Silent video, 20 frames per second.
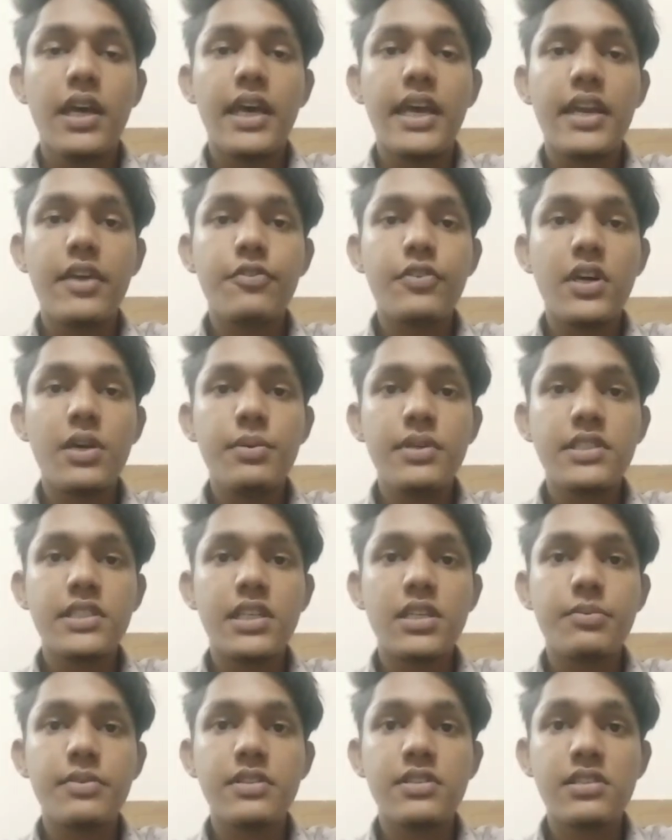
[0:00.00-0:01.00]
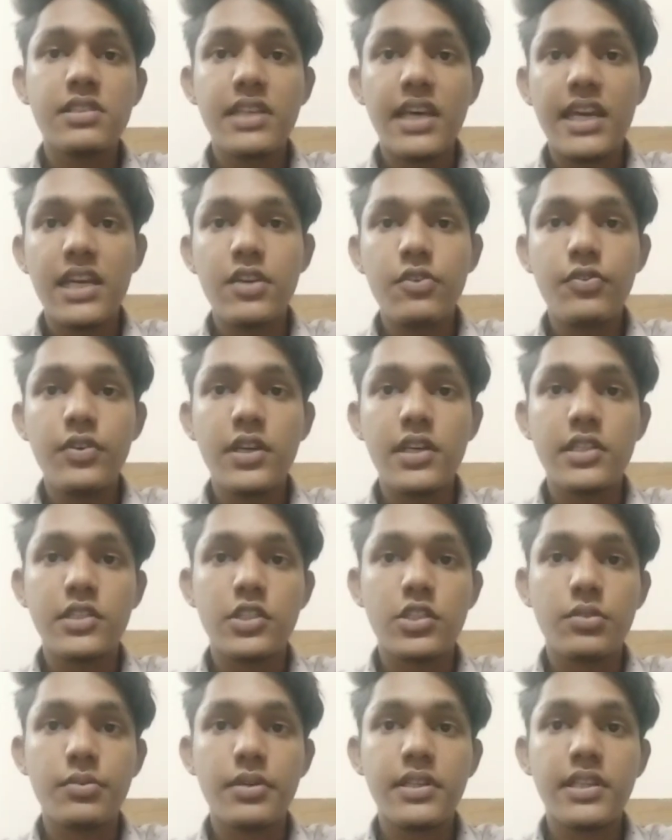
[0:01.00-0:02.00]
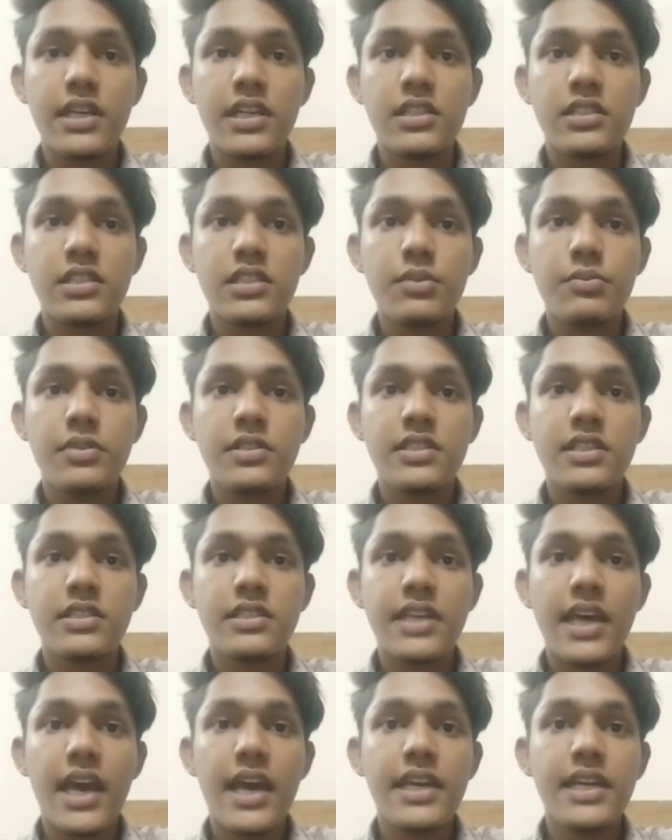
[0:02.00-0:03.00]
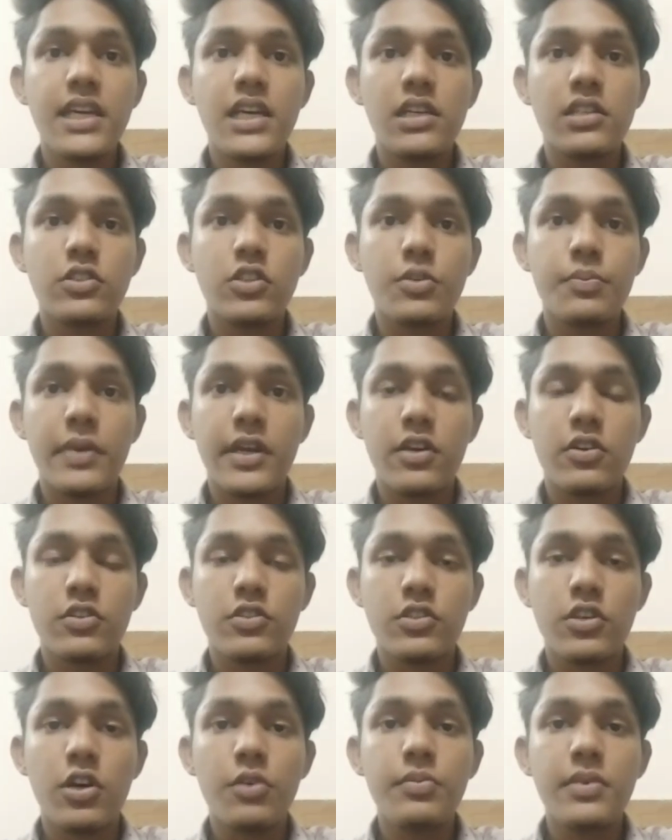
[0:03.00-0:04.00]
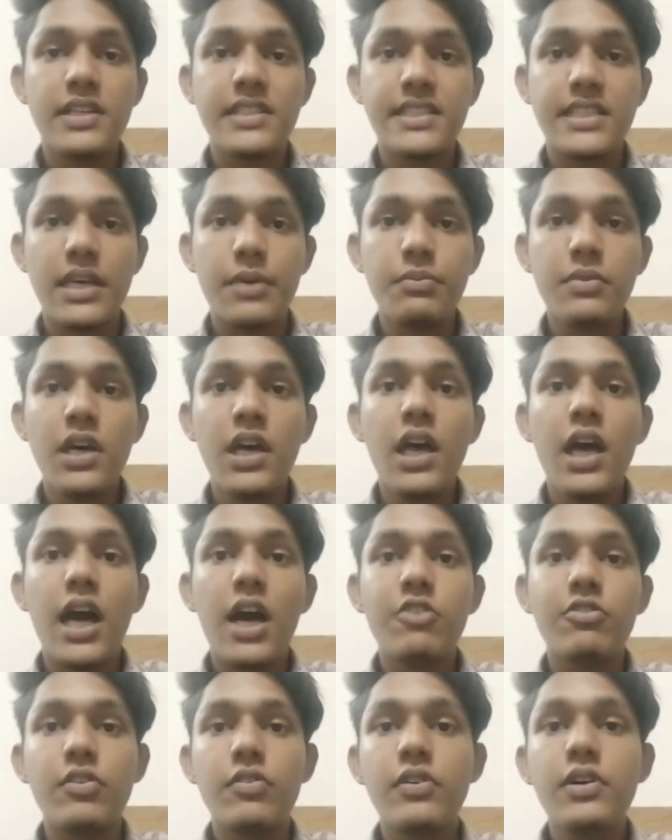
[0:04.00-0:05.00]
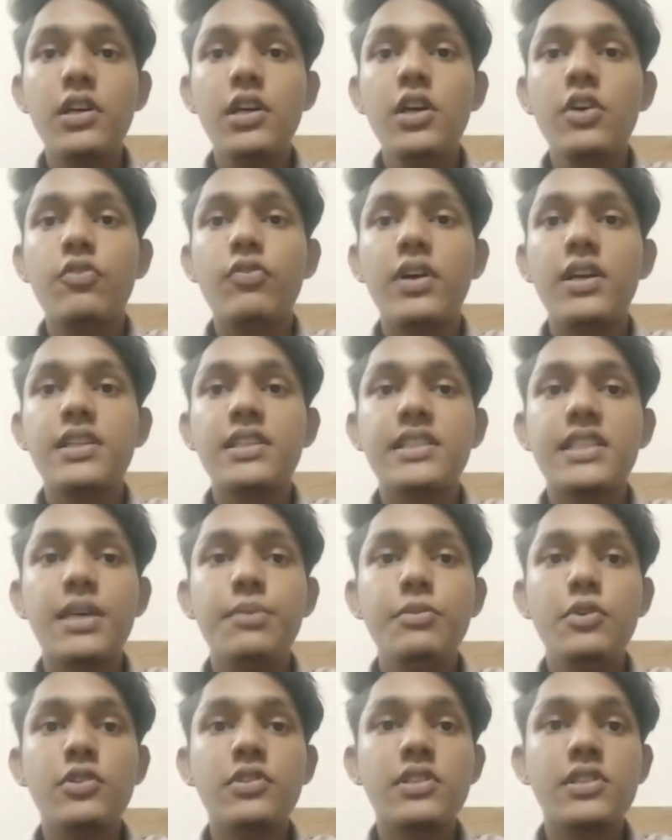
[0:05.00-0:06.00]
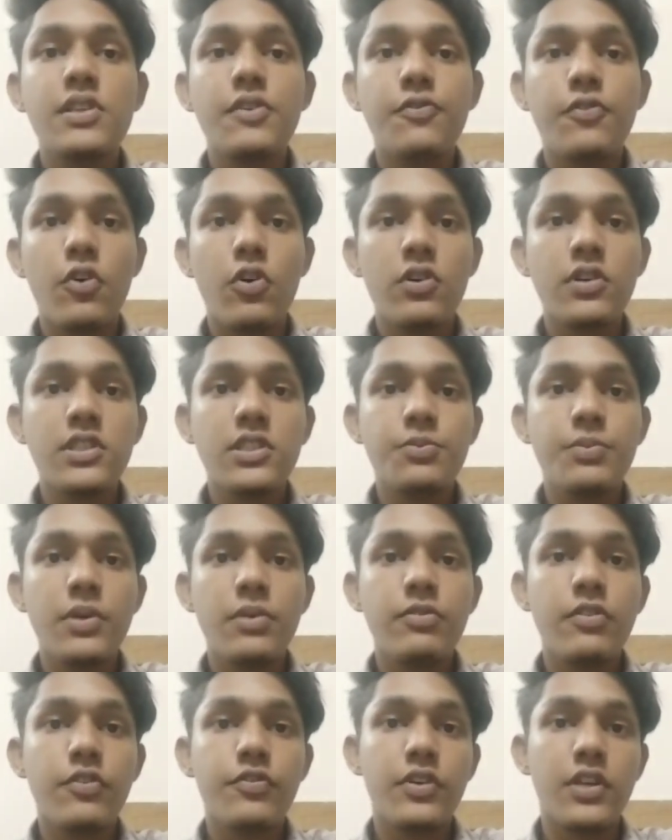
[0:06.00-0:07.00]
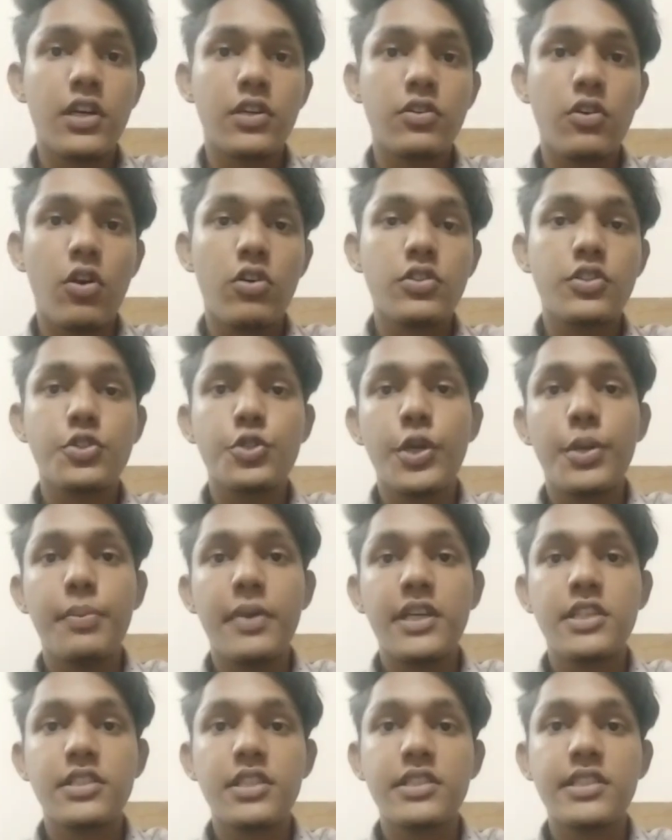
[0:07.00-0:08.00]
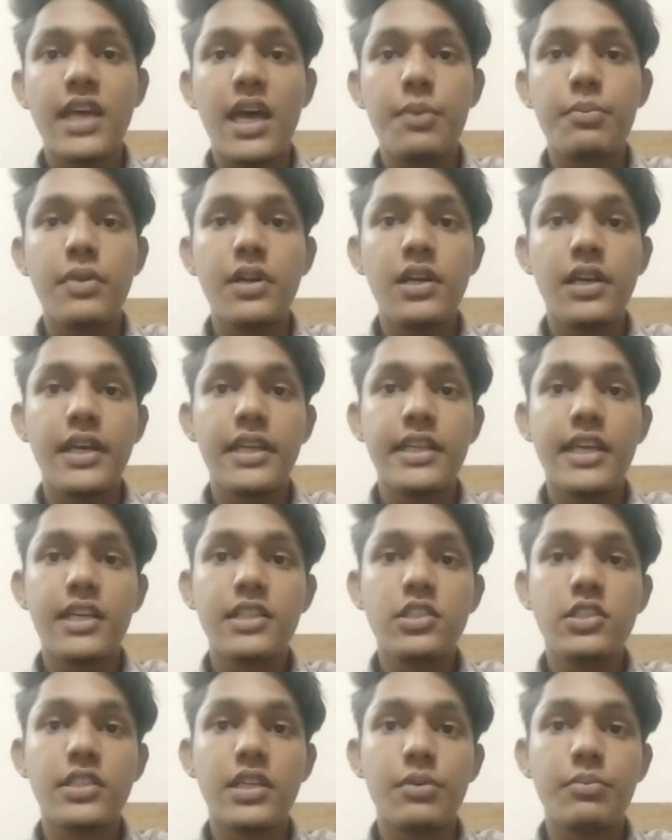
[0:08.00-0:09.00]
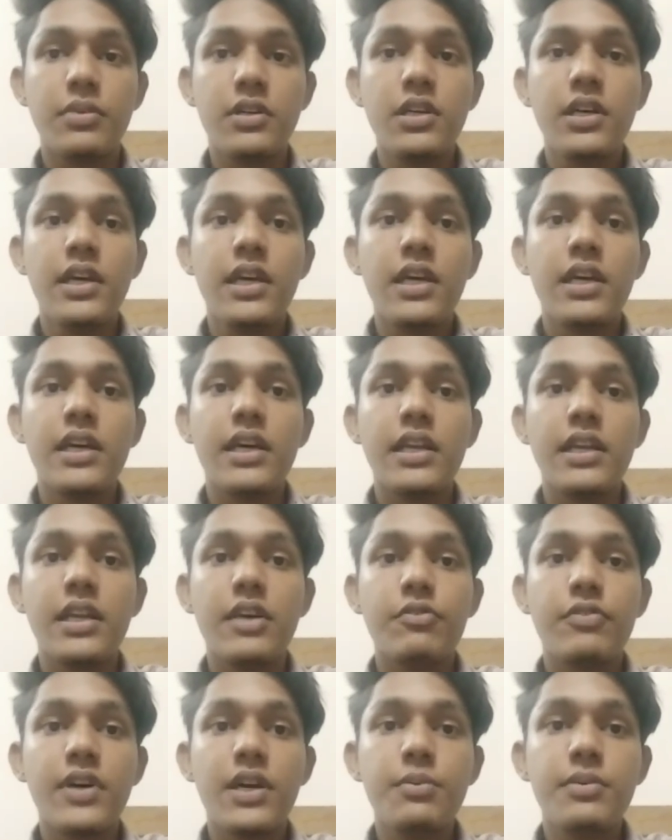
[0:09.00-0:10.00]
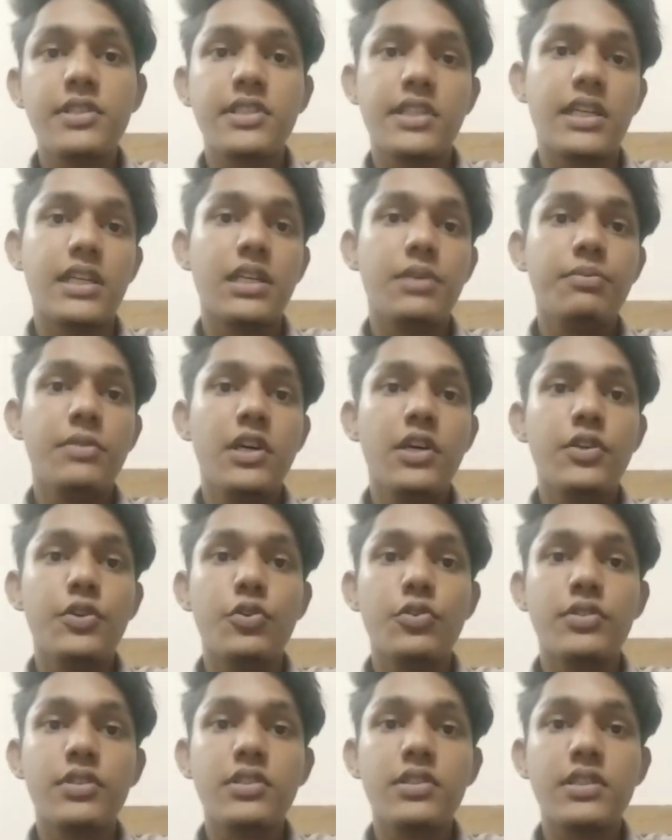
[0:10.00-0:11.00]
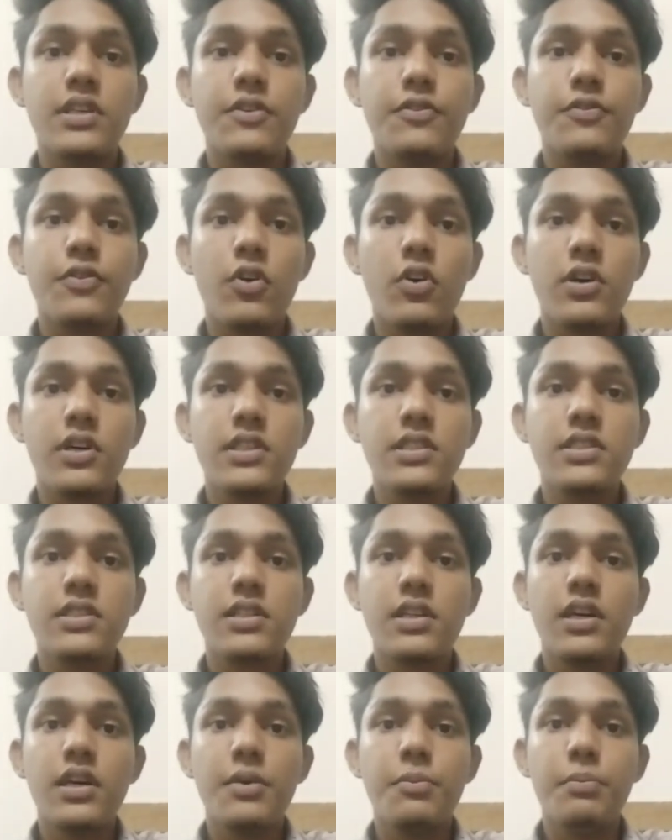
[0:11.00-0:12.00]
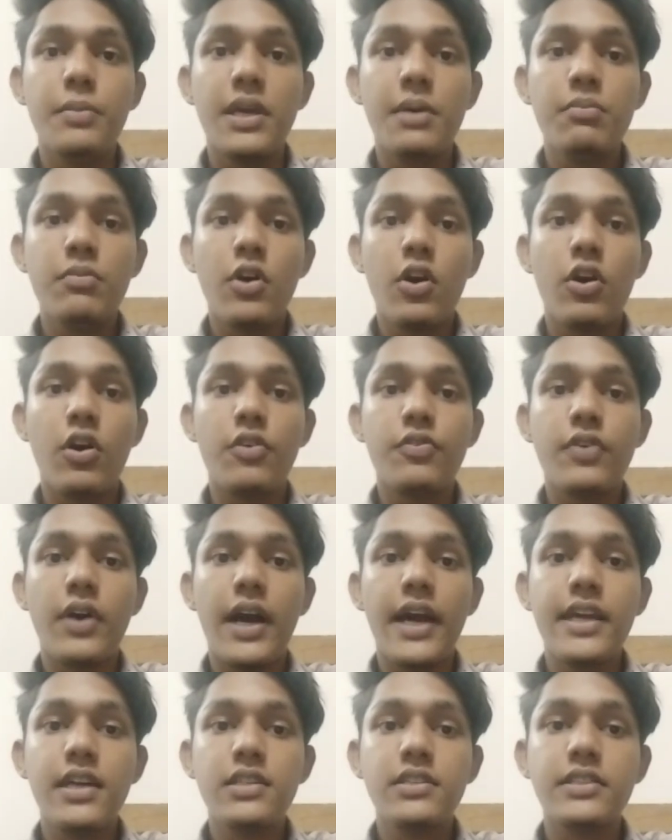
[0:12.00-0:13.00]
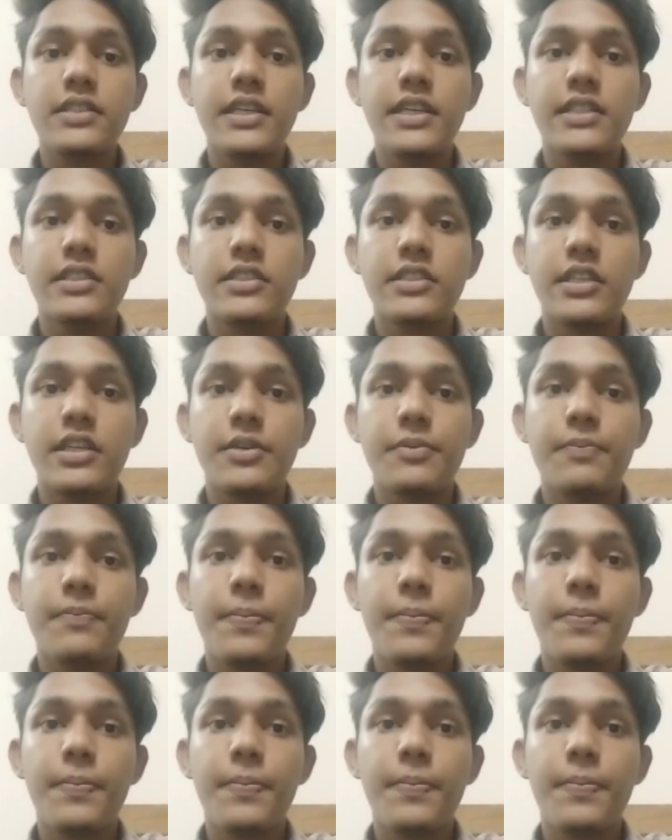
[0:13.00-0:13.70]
An FIB setup is a scientific instrument that resembles a scanning electron microscope However, while the SEM uses a focused beam of electrons to image the sample in the other chamber, an FIB setup uses a focused beam of ions instead.